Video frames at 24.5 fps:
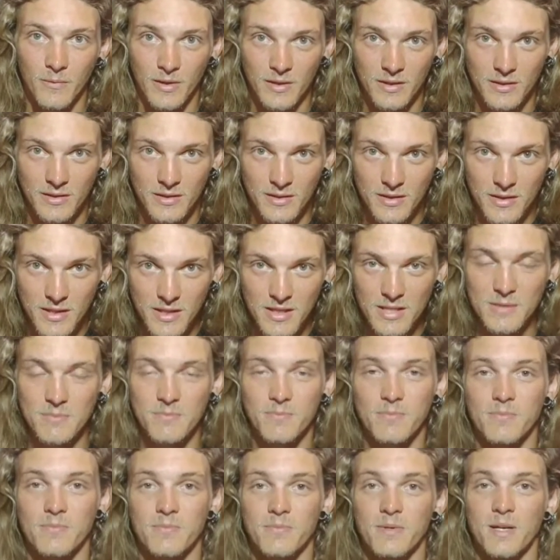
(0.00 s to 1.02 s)
With
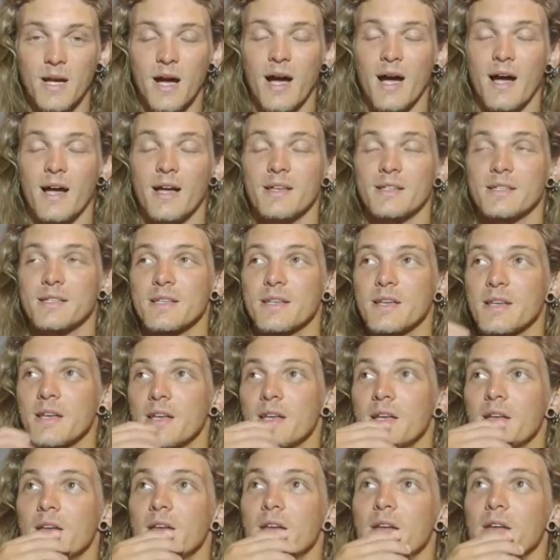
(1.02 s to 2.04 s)
these guys,
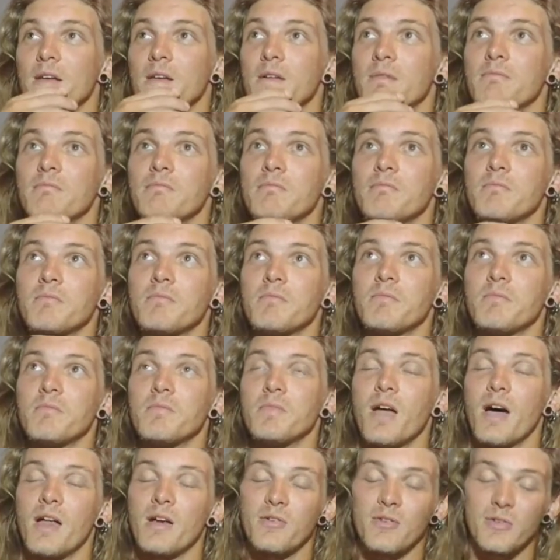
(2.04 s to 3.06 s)

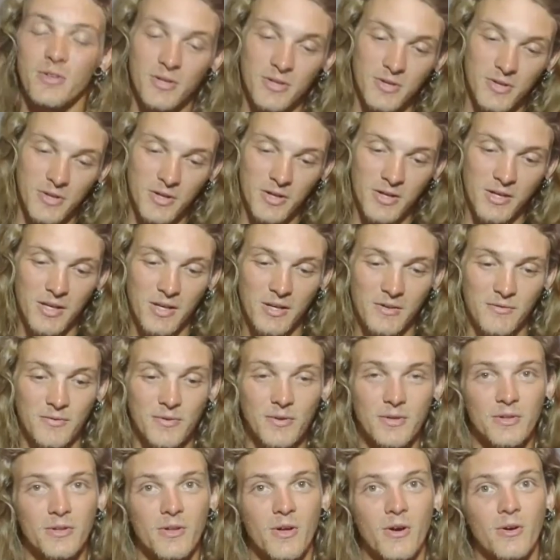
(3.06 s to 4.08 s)
not only are you going to need a
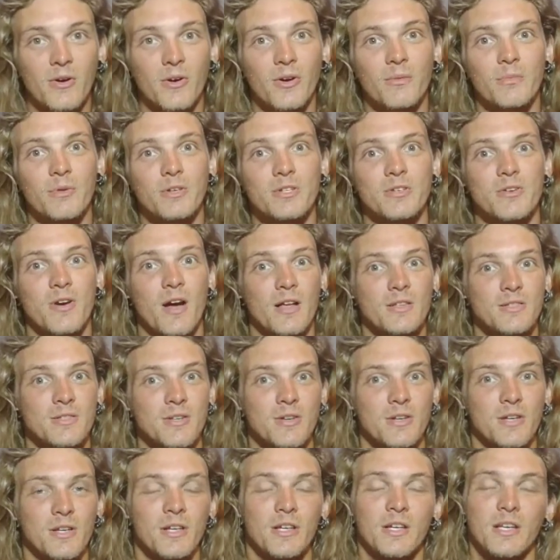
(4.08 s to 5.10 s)
foot longer, but you're
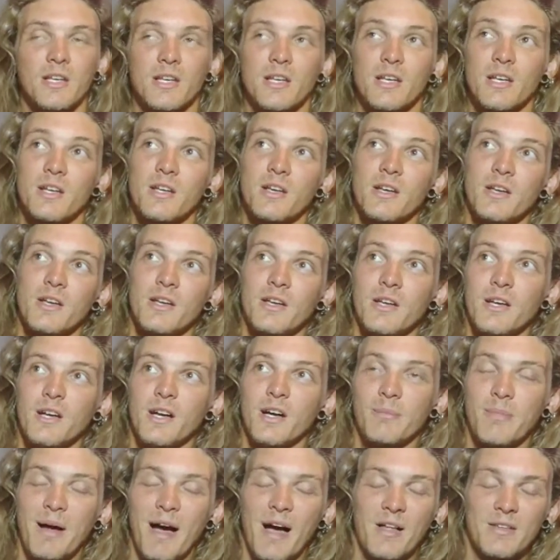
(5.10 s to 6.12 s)
also going to need
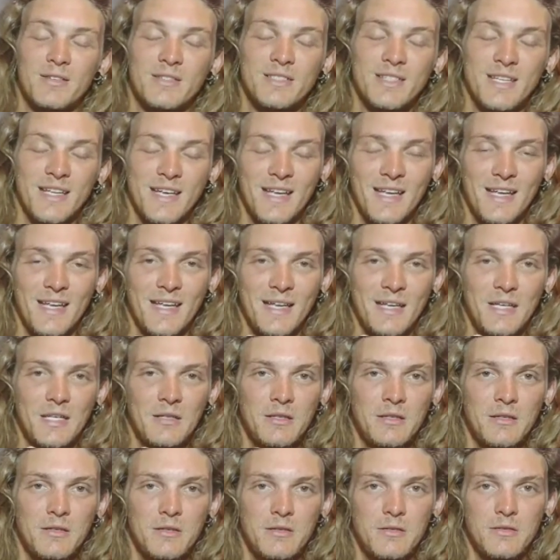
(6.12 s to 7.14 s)
about
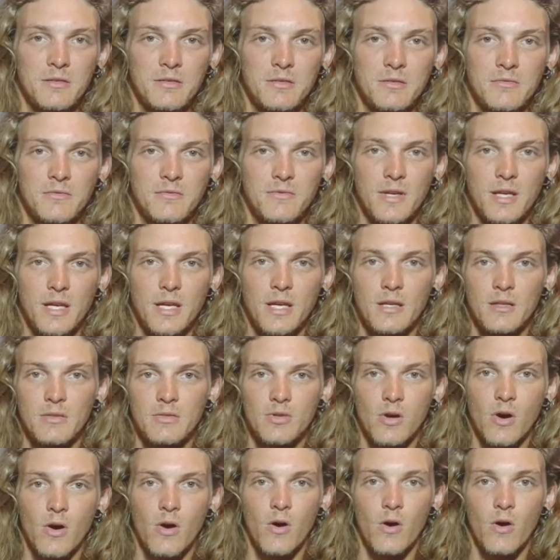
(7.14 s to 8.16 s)
10 feet
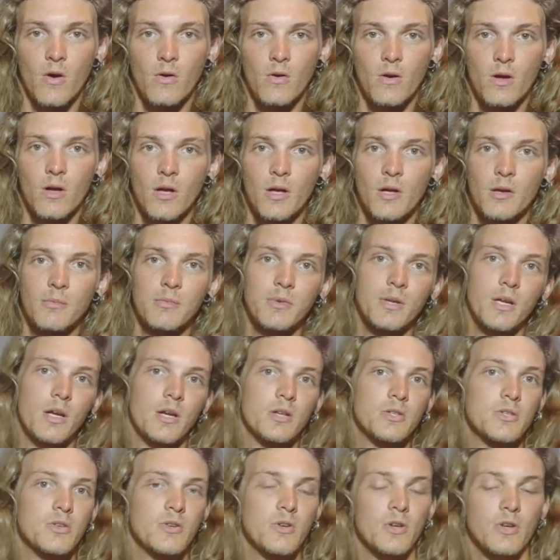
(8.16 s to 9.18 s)
tall,
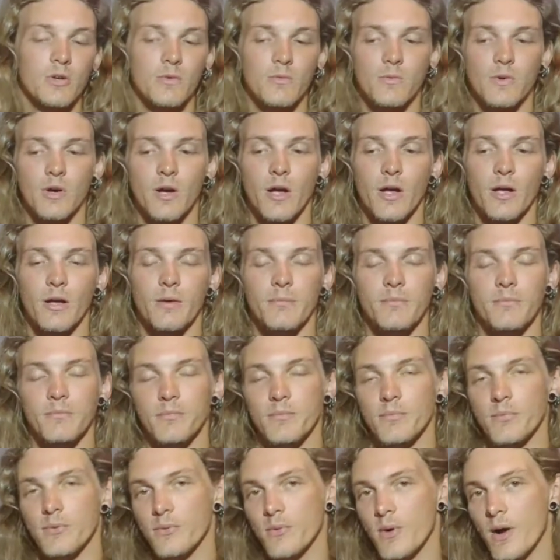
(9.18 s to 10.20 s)
because you're going to want
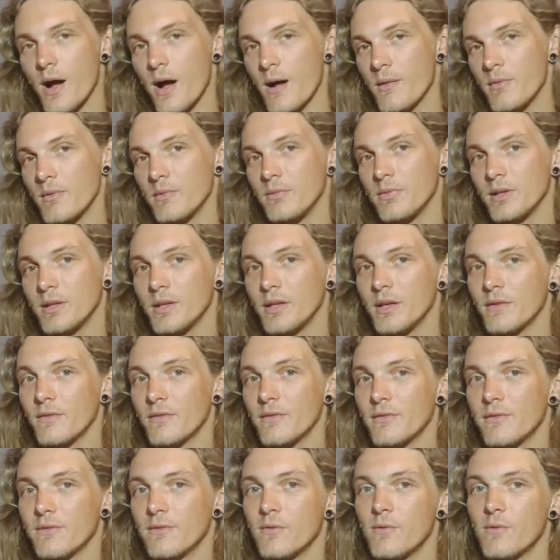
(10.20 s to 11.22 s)
probably a
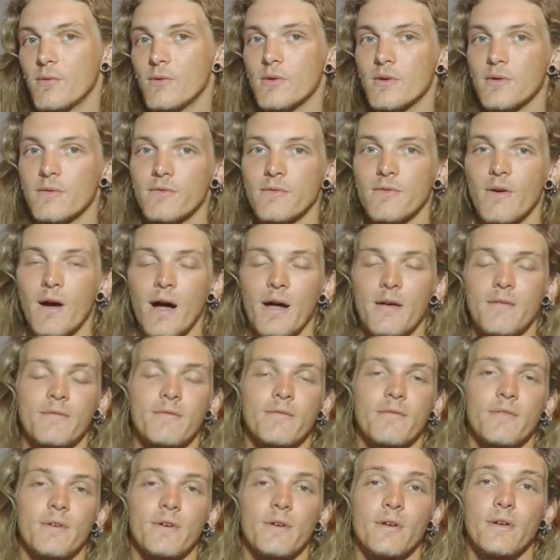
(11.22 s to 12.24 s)
4 to 5
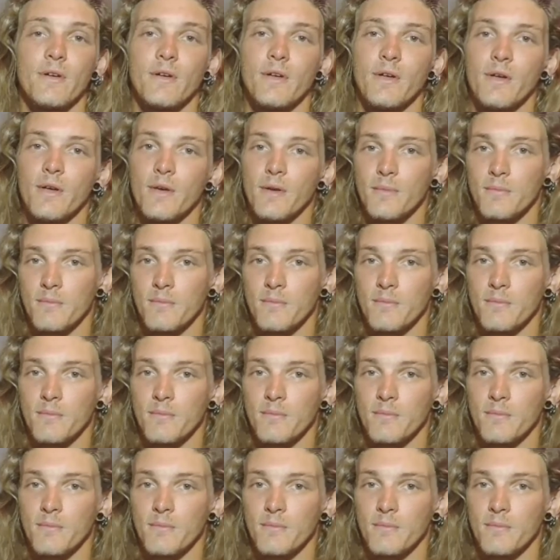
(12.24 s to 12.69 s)
foot